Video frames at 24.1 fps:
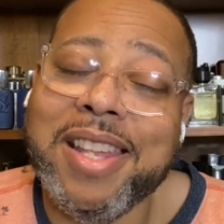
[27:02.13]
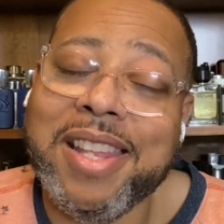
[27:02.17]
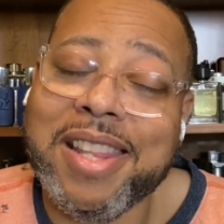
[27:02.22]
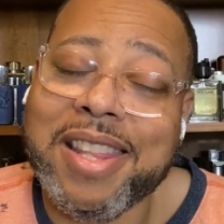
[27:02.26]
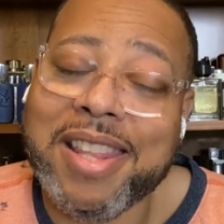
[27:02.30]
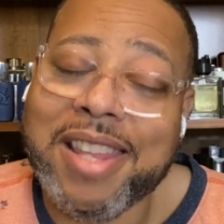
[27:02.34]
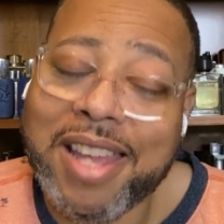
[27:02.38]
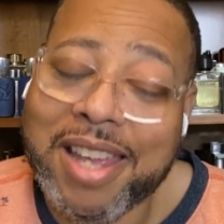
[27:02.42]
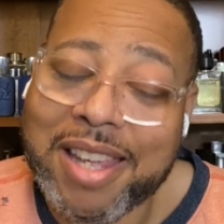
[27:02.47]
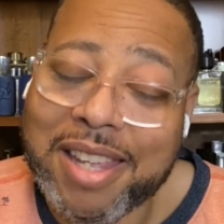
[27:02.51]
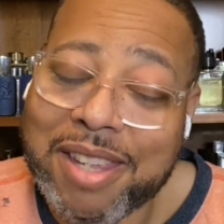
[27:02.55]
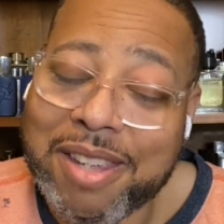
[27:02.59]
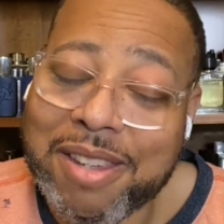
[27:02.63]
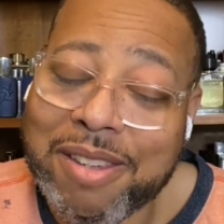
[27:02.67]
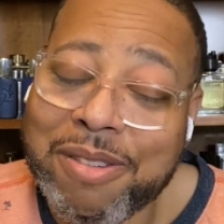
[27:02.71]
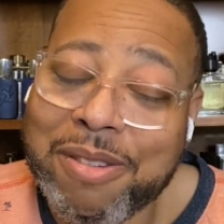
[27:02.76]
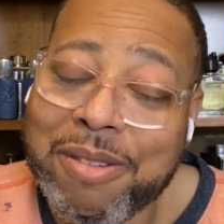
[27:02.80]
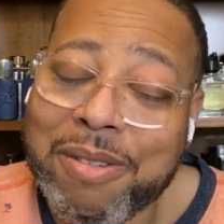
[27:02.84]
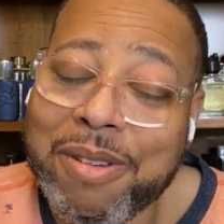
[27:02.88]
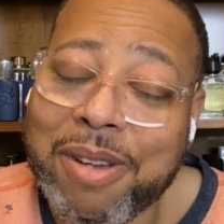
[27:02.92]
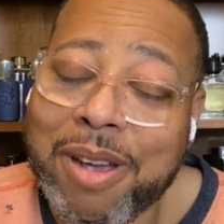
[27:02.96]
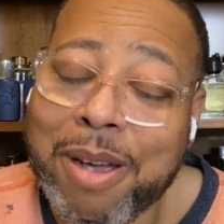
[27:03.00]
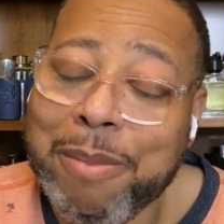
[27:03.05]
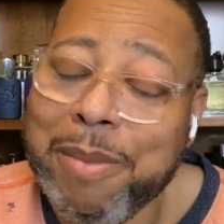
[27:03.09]
thank you.
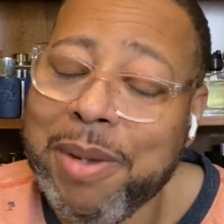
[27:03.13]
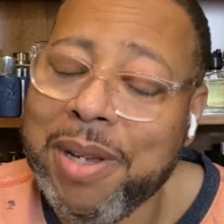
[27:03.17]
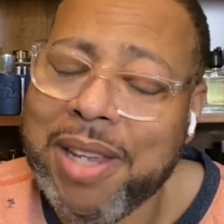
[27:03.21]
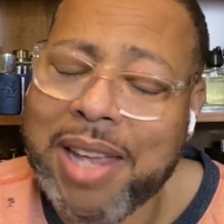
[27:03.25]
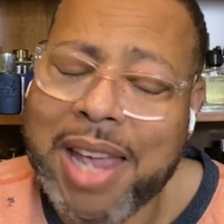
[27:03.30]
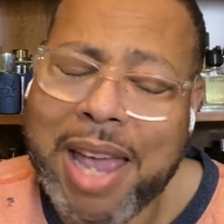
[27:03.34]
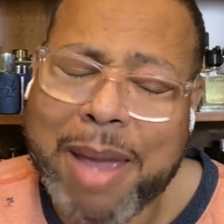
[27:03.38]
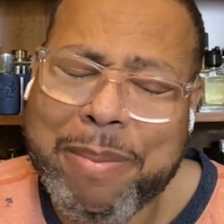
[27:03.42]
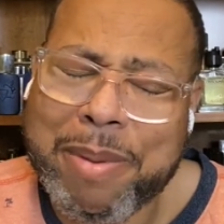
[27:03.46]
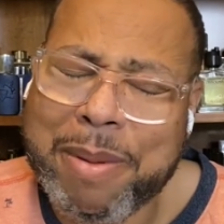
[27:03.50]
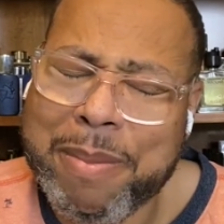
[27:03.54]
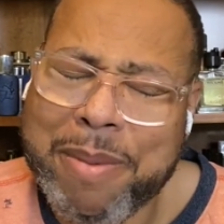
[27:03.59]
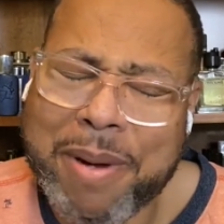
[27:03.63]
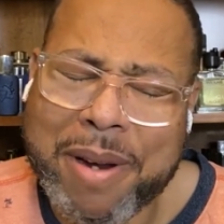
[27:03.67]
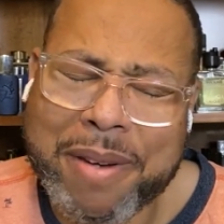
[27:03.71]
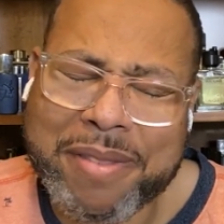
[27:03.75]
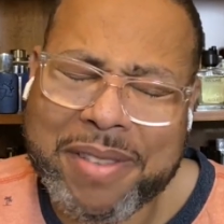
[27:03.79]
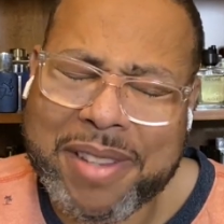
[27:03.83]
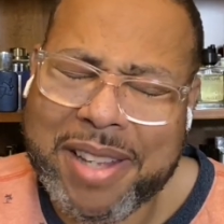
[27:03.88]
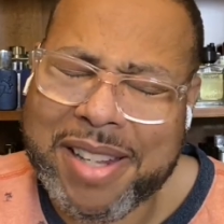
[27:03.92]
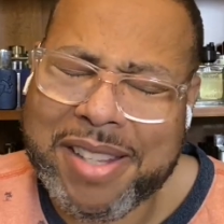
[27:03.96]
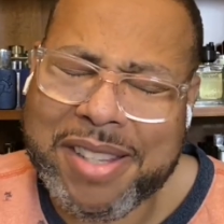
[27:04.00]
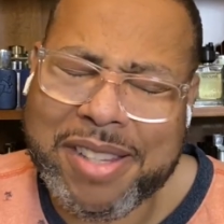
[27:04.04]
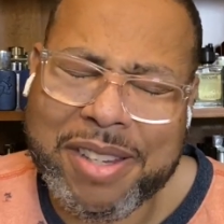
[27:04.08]
I mean, happy
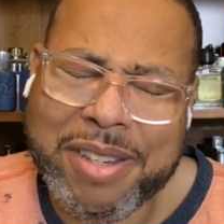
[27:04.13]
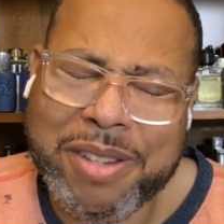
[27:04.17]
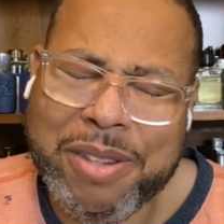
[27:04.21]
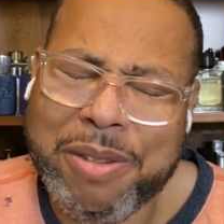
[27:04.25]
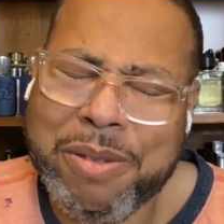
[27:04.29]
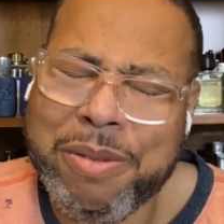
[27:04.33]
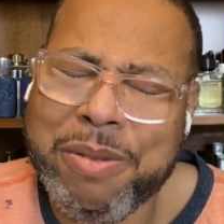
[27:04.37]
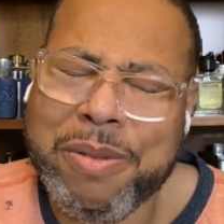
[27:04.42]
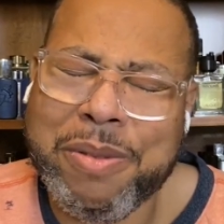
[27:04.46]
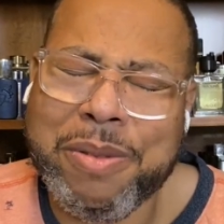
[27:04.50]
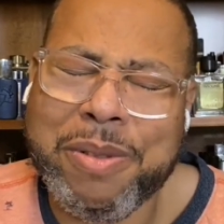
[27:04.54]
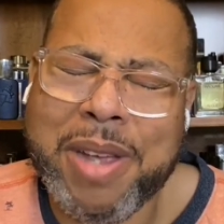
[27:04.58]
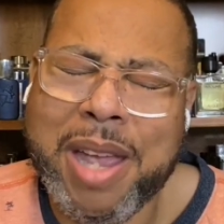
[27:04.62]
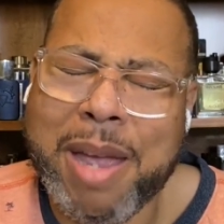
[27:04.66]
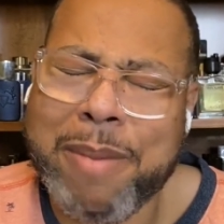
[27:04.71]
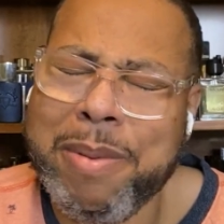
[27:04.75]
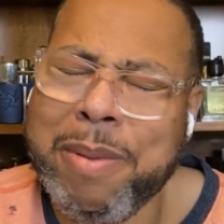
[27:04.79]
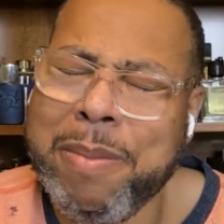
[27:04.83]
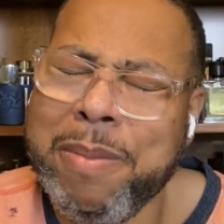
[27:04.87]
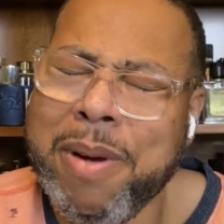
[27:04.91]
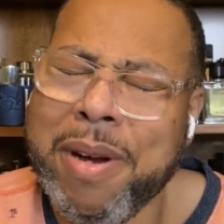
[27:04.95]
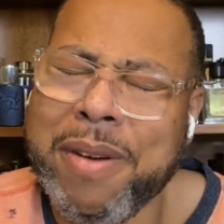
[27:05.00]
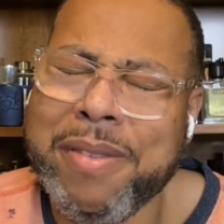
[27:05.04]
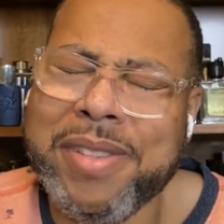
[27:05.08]
birthday to you. Happy
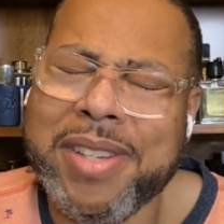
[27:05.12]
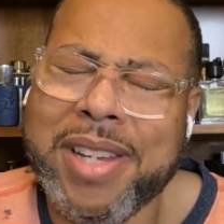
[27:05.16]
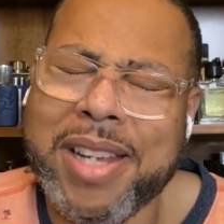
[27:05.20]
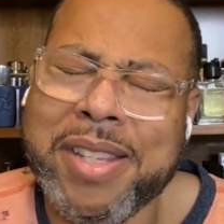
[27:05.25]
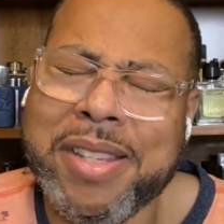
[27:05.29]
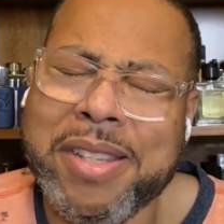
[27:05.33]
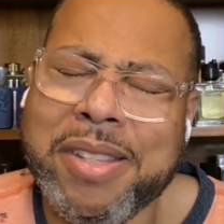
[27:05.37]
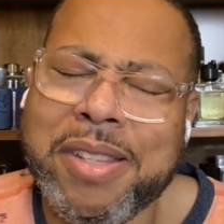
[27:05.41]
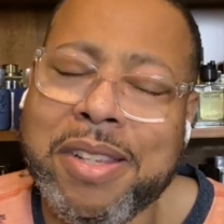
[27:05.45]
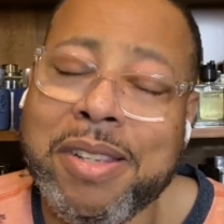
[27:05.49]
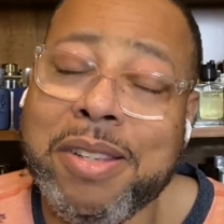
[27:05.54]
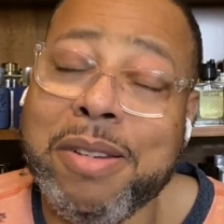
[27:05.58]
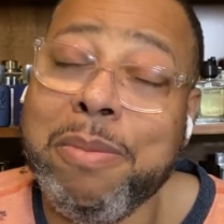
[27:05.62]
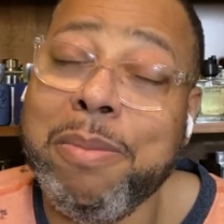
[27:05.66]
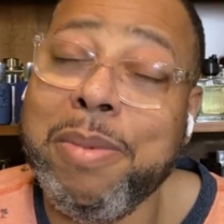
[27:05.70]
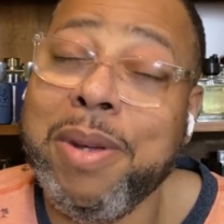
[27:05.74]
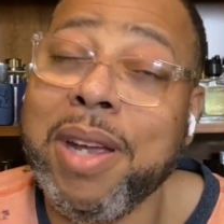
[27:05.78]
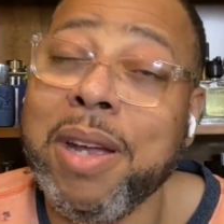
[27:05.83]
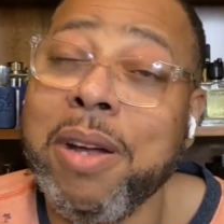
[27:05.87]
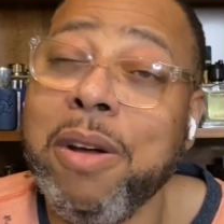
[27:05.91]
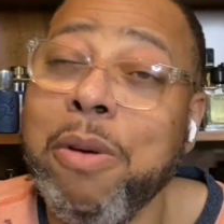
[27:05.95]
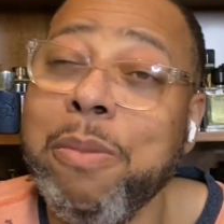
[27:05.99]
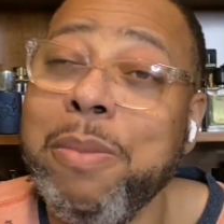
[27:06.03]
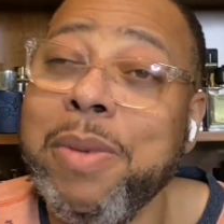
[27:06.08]
birthday to the big
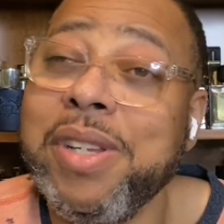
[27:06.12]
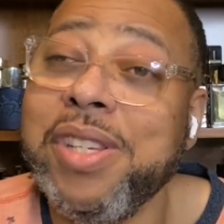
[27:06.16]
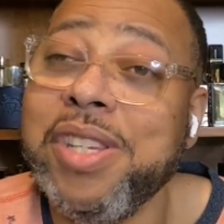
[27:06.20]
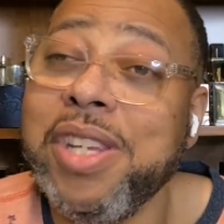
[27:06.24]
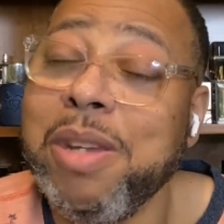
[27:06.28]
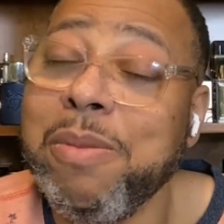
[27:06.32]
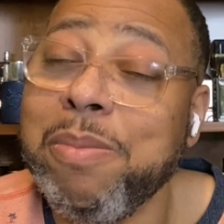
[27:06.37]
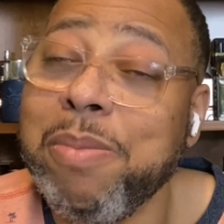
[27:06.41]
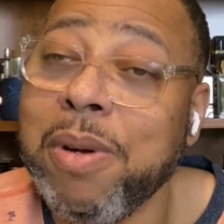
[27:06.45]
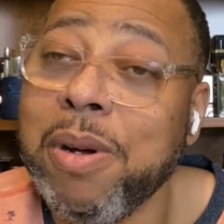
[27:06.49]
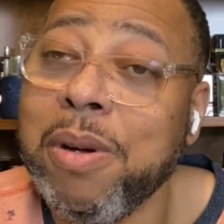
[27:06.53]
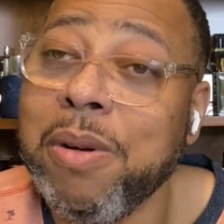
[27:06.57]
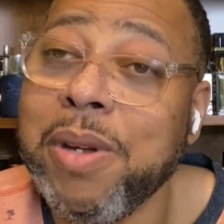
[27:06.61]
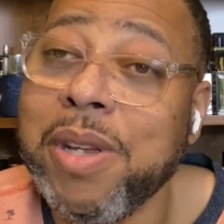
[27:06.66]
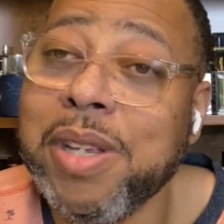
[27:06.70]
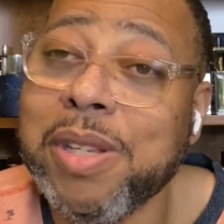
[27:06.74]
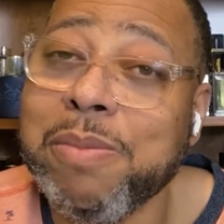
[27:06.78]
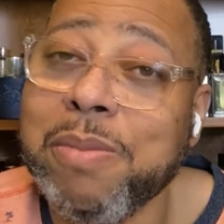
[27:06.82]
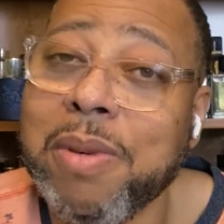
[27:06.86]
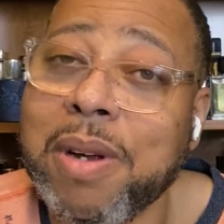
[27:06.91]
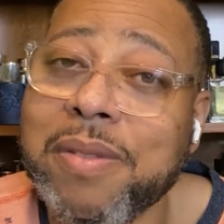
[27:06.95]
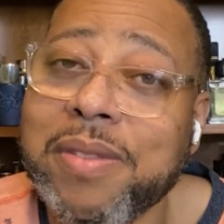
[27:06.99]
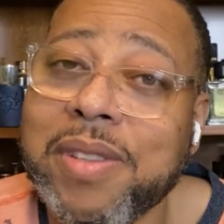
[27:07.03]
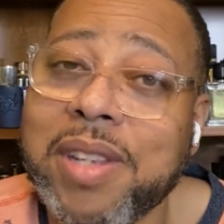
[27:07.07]
homie, Cheapo. His
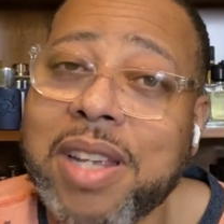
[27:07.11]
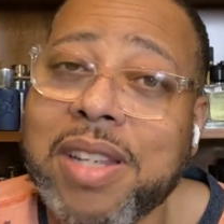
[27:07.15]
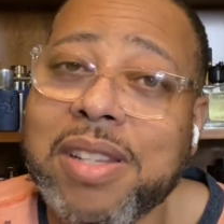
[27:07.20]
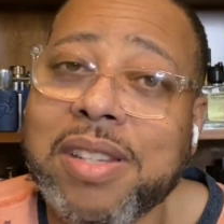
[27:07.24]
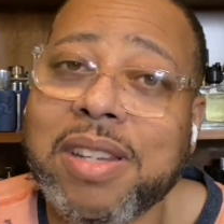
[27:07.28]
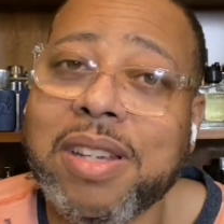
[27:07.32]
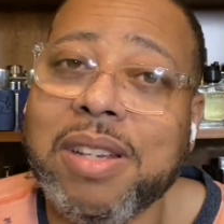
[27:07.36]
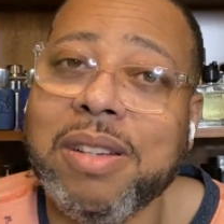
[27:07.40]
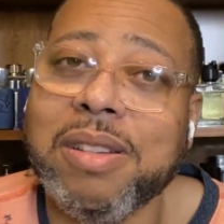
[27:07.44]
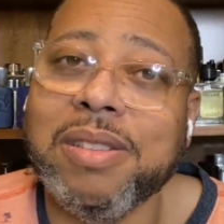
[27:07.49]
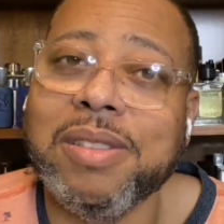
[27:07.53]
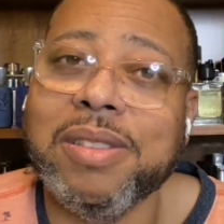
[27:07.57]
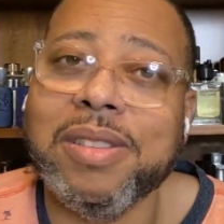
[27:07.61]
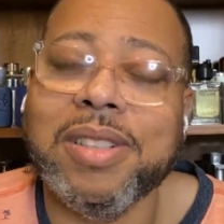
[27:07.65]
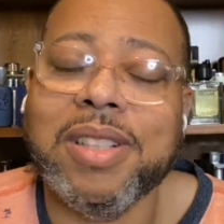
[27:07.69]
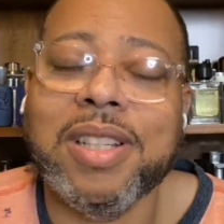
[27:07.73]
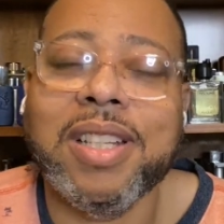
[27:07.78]
birthday's coming.